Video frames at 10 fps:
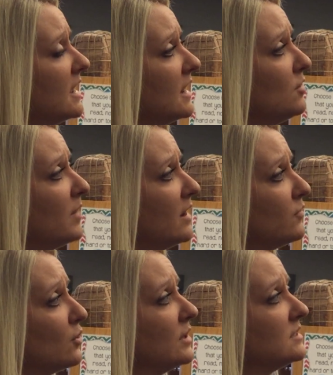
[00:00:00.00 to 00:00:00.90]
getting ready
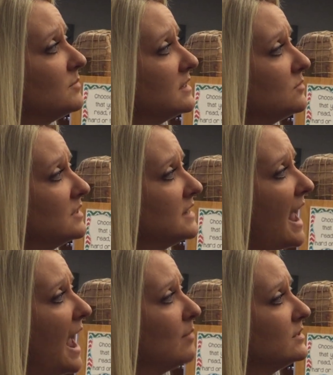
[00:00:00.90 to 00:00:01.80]
for Christmas was an
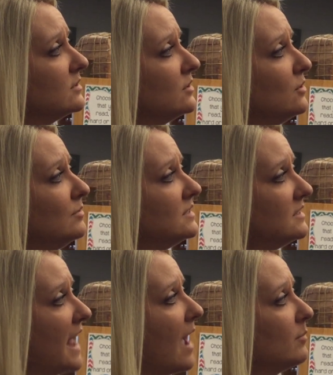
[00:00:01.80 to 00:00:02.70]
absolute
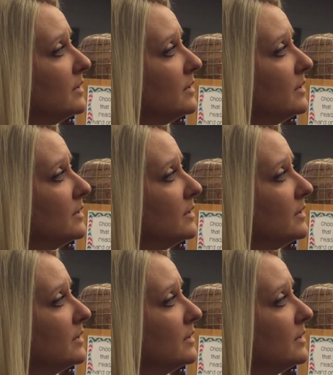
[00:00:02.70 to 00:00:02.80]
snap.